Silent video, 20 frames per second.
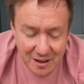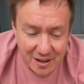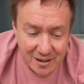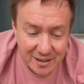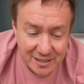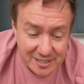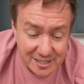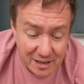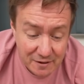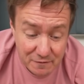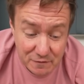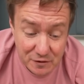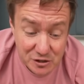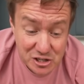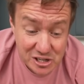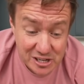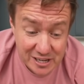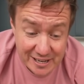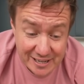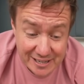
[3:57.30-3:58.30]
Like I say,
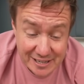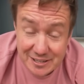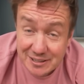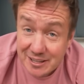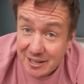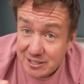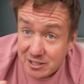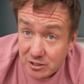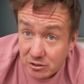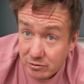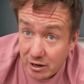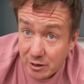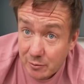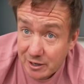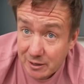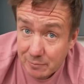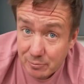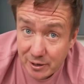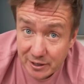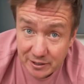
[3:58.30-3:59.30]
visually, that's a great way
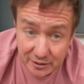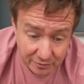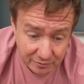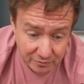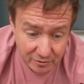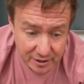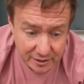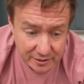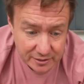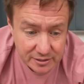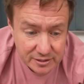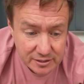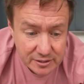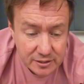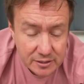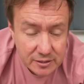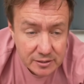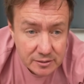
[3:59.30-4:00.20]
to prank your friends.